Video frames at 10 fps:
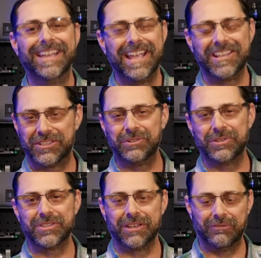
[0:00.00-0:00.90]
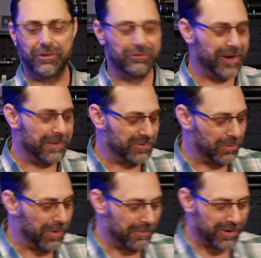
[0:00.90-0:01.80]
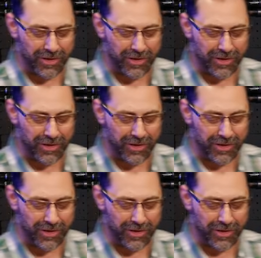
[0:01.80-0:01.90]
It's still using a full frame, so what are we